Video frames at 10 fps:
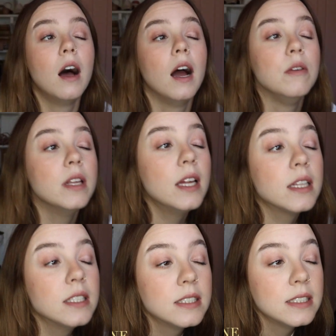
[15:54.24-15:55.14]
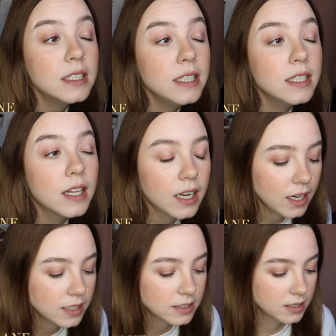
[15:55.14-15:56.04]
I really like these lid
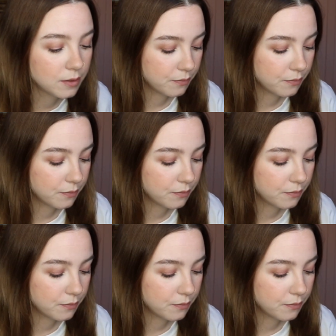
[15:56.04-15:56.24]
thingies.